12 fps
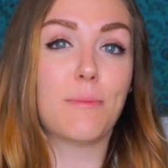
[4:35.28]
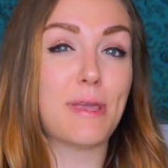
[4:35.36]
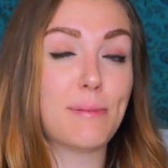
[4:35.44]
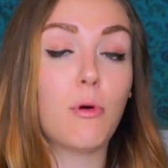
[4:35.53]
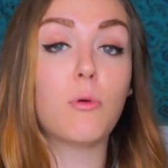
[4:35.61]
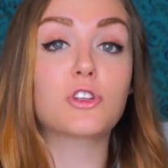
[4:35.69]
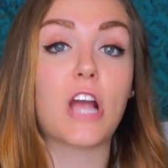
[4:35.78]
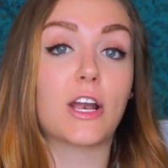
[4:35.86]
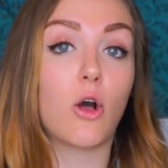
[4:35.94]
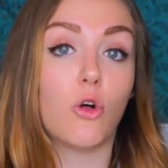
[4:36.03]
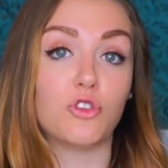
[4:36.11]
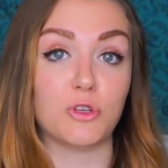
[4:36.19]
people will try
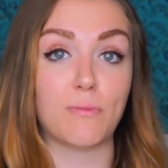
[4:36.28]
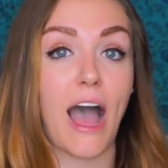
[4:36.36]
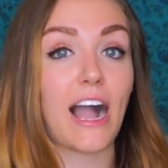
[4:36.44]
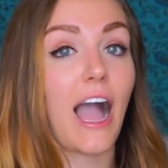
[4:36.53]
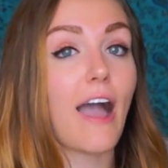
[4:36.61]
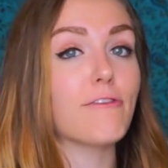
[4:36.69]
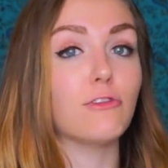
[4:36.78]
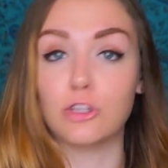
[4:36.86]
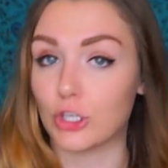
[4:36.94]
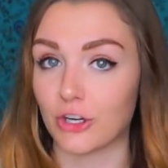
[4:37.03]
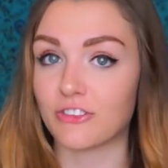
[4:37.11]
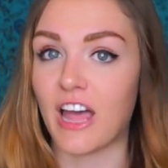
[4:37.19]
to hold you back. I've
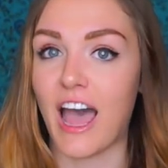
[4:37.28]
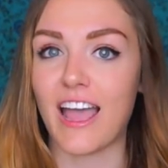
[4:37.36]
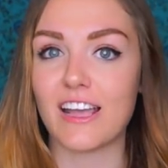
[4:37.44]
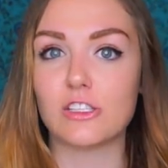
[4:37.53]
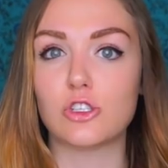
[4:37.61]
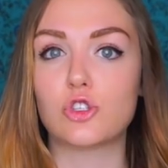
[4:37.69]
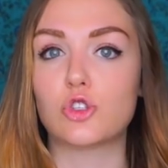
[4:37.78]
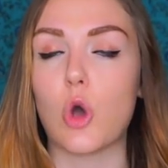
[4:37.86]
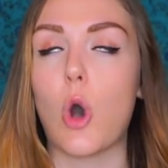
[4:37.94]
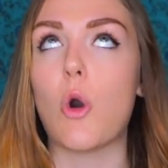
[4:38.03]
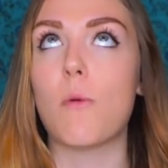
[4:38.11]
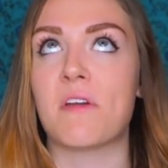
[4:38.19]
learned that
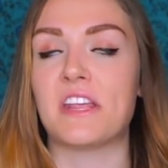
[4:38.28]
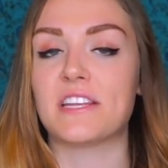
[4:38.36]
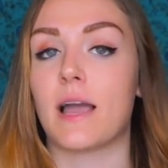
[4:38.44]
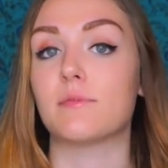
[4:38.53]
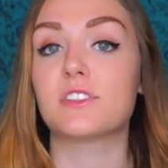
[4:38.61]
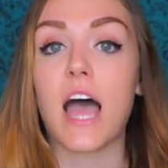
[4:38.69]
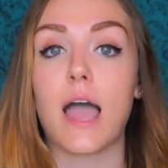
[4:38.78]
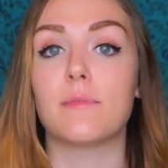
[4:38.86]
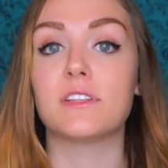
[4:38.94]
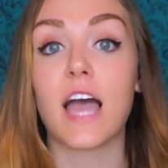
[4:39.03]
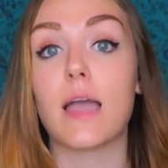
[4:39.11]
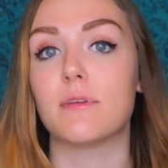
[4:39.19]
so many times, time
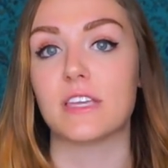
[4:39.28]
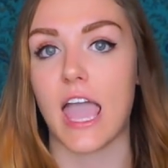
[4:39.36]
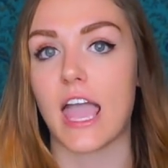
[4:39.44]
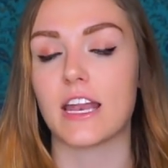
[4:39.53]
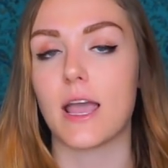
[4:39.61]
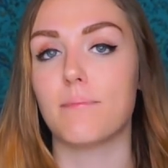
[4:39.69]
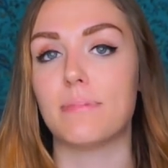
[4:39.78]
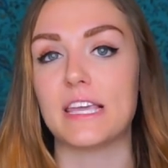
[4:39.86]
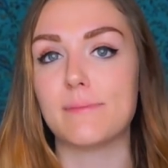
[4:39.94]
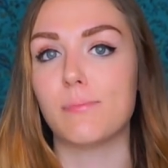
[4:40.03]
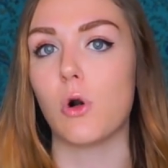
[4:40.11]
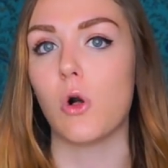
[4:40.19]
and time again.
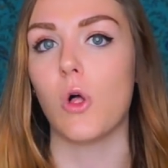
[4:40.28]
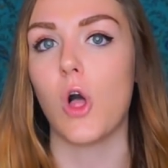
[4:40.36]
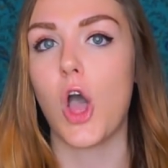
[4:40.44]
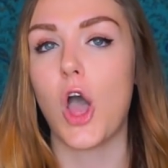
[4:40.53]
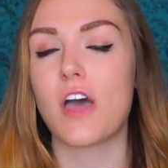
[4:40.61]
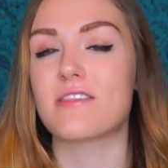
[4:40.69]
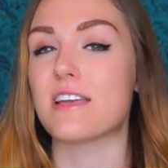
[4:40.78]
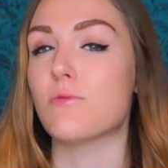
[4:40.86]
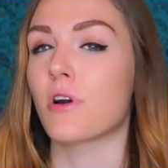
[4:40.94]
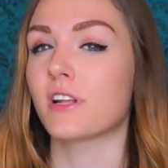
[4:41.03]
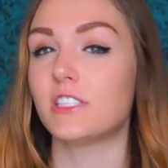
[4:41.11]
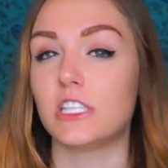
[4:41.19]
People, they
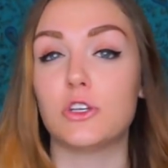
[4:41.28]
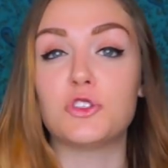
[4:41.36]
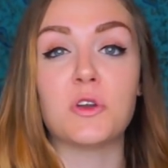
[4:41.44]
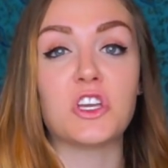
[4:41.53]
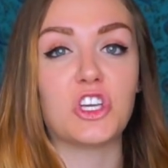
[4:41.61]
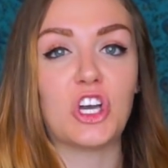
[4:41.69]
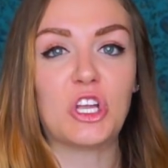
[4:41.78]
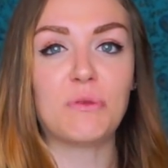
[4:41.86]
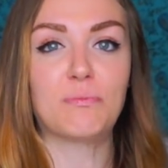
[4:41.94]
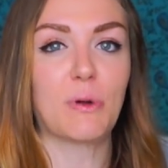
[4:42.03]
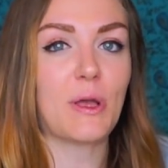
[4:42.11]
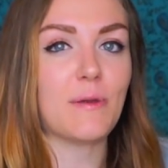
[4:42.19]
want to see you doing
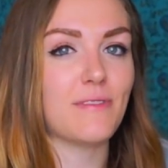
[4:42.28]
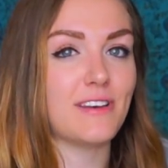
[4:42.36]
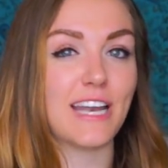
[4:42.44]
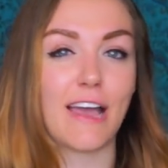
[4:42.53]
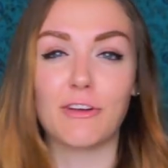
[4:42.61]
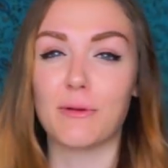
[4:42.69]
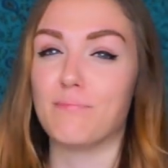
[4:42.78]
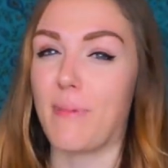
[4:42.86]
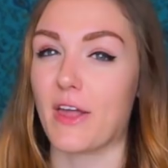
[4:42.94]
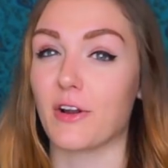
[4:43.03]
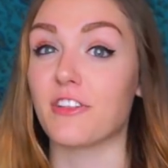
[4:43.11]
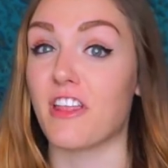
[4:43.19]
good, but never
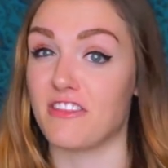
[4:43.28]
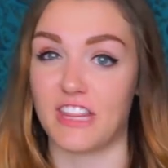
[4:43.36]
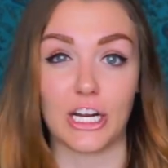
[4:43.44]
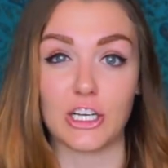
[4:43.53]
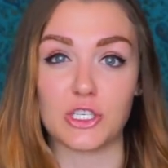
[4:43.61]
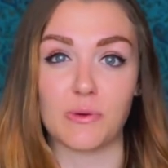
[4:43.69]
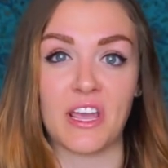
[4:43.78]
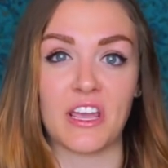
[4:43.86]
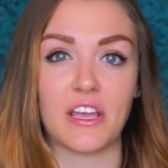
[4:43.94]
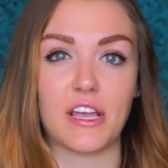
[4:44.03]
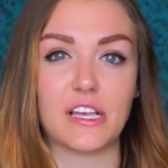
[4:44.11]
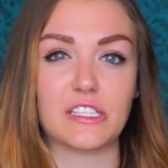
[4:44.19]
better than they're
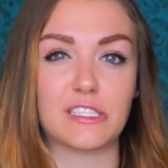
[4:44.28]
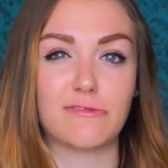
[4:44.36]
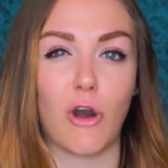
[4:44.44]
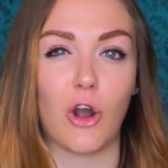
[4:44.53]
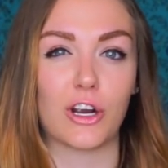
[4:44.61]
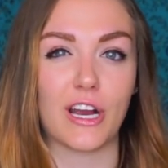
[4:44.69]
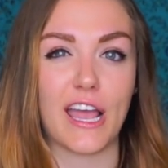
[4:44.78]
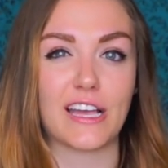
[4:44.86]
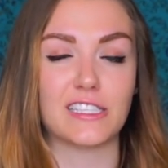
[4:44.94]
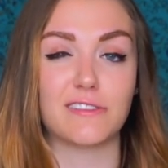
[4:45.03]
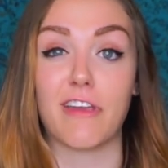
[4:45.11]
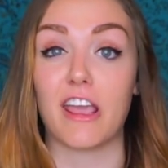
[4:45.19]
doing as far
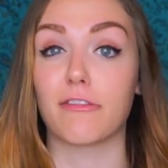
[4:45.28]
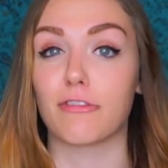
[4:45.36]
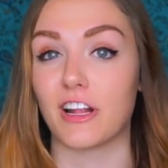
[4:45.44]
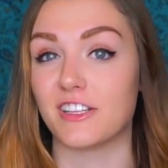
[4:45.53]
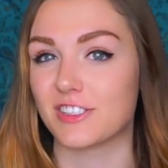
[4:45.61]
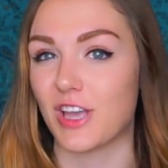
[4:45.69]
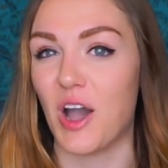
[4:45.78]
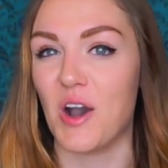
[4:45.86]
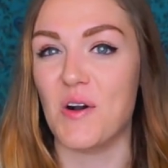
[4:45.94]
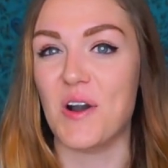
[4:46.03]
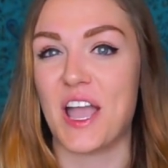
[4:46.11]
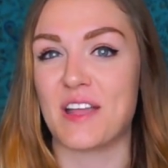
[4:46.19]
as fake friends
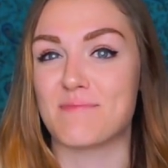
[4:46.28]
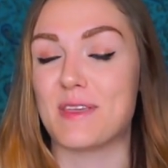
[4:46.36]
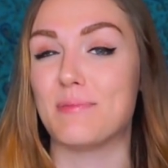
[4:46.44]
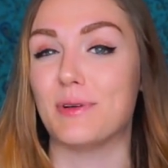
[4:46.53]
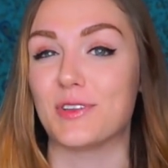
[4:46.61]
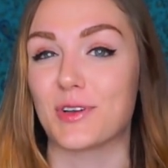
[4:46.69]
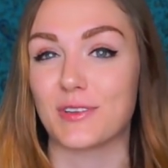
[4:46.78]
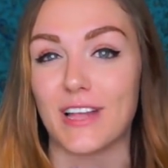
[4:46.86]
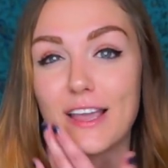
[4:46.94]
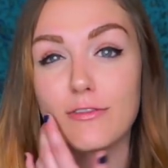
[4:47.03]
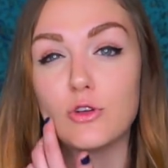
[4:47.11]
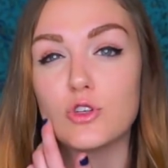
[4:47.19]
go and people in your
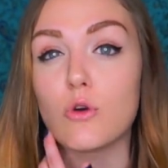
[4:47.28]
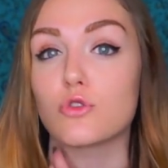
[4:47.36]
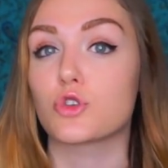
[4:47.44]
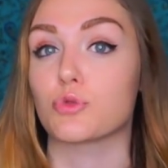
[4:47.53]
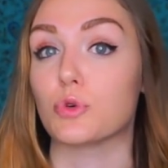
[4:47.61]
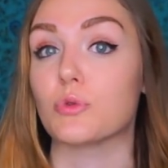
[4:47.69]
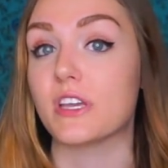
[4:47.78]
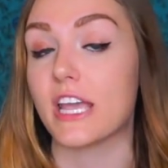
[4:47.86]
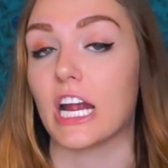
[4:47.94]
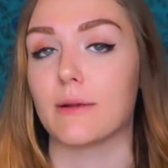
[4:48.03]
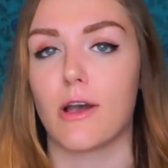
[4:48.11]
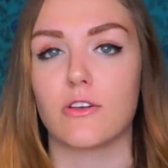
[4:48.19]
life who don't truly
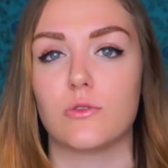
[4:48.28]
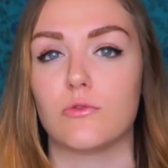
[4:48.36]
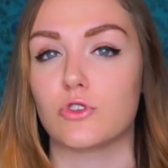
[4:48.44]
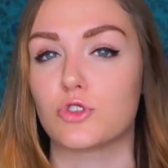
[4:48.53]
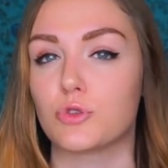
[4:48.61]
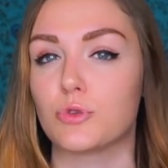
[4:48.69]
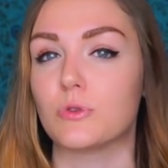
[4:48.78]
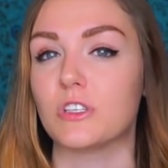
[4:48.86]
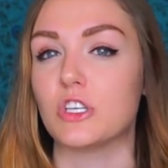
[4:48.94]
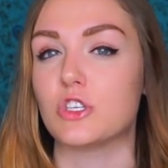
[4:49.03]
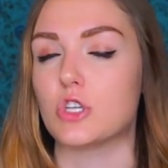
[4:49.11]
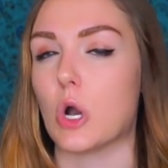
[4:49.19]
care about you and
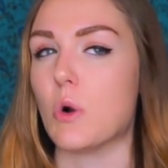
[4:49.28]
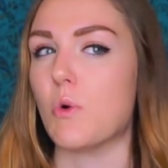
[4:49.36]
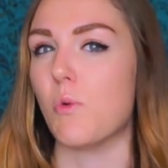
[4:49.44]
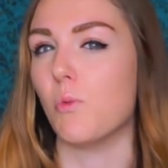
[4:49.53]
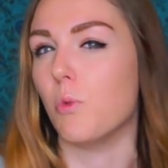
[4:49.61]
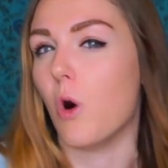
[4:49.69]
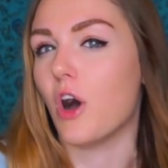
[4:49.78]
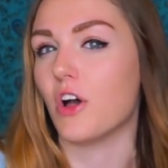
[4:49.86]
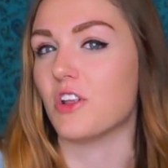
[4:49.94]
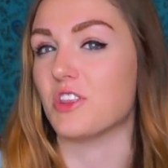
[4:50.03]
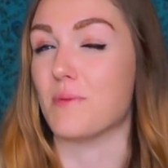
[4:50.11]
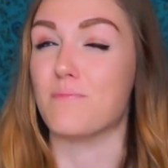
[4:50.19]
truly don't
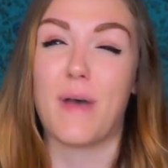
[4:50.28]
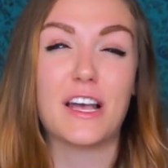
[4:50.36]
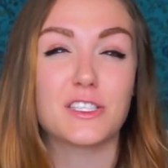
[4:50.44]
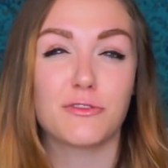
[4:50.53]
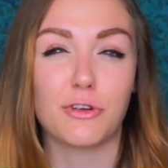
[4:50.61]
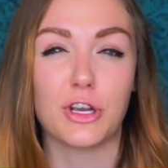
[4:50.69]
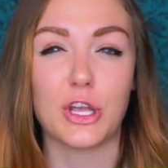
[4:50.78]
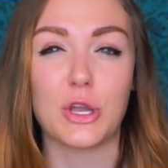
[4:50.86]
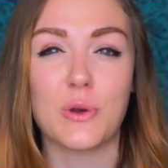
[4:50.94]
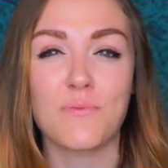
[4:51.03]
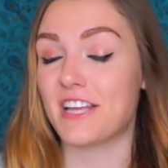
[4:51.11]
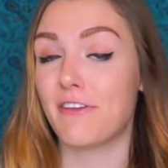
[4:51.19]
want the best for
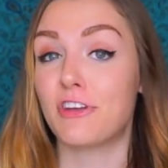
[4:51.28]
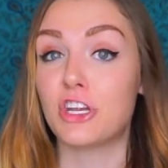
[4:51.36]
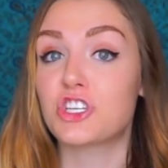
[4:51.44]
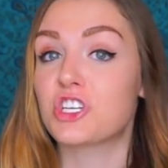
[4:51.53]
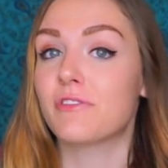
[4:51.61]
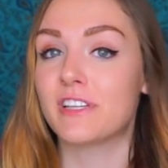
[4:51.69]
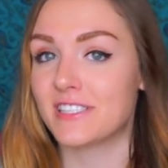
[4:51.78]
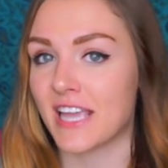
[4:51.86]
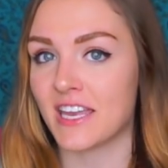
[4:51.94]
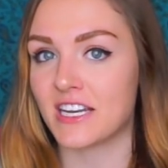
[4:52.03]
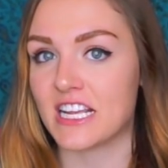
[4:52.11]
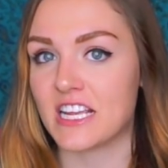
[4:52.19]
you. The definition of
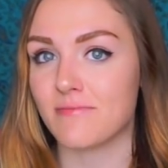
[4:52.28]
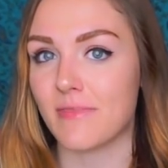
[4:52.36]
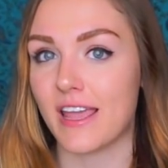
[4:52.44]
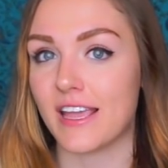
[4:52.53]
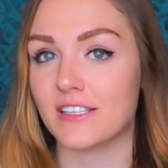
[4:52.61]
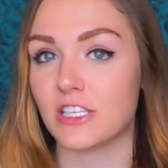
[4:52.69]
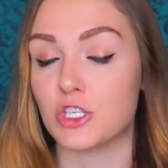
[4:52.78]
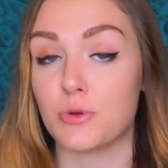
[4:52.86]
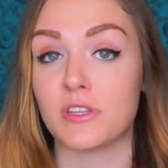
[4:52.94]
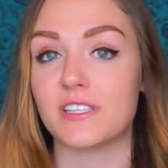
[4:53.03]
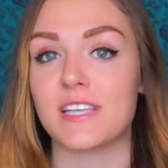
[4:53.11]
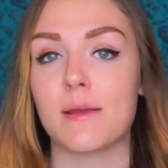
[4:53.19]
insanity is
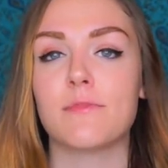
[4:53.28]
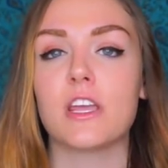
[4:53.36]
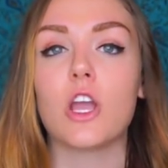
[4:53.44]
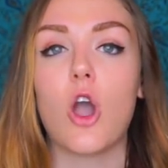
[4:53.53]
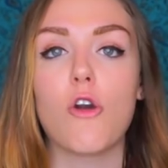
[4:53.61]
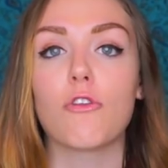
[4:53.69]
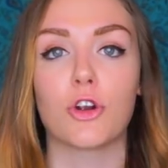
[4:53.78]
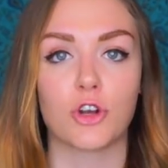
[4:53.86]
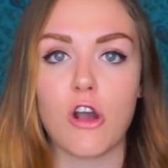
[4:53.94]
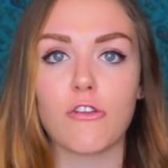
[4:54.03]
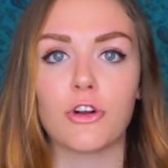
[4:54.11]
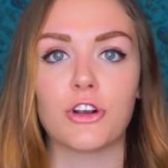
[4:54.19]
doing the same thing over and
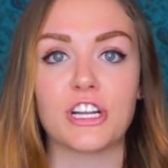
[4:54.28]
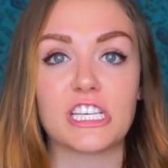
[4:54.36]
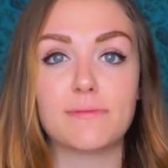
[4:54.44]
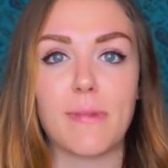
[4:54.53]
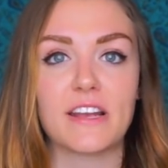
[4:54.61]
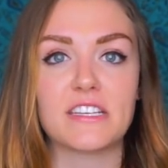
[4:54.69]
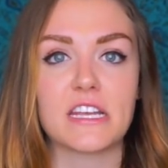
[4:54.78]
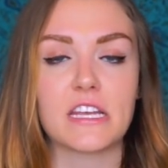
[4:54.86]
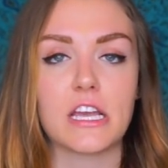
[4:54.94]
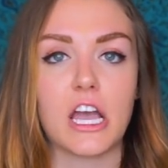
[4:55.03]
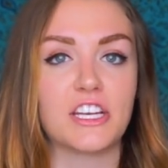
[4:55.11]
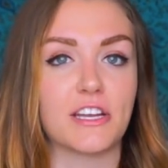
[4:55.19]
over and
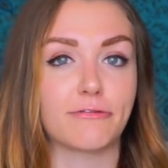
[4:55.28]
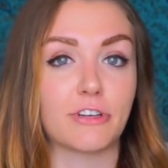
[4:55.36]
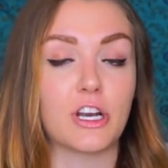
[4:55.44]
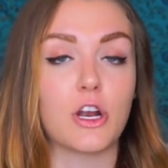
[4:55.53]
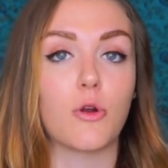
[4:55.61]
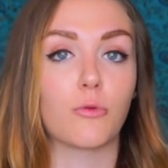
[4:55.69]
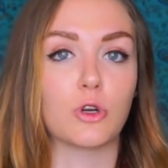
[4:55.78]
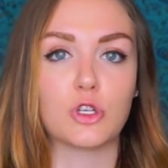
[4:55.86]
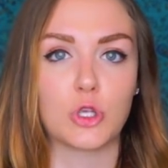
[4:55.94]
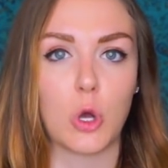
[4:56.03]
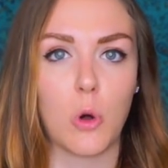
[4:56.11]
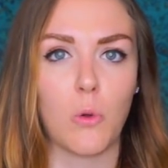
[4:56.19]
expecting a different
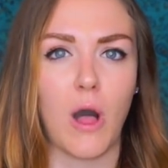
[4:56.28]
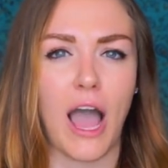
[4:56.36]
result.